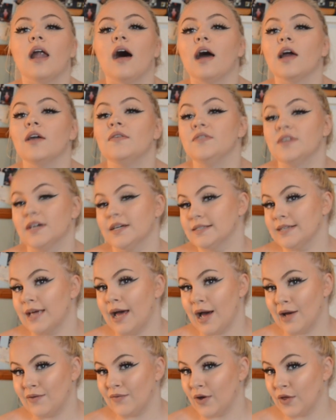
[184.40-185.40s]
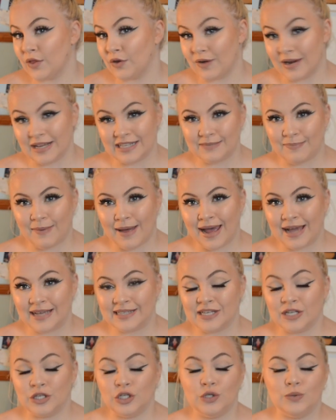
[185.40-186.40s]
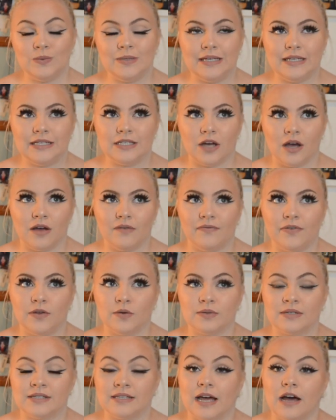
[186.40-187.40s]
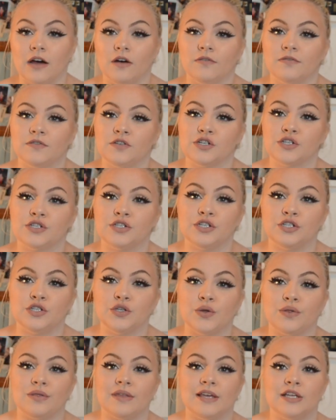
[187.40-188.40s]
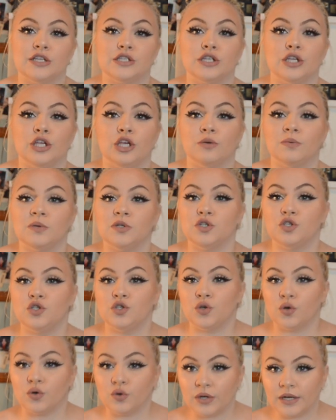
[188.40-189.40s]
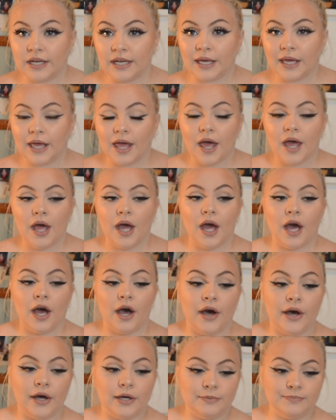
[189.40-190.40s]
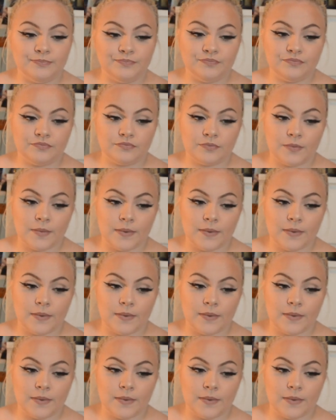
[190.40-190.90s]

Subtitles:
life does have other aspects and you need time for yourself just to do things that you enjoy. And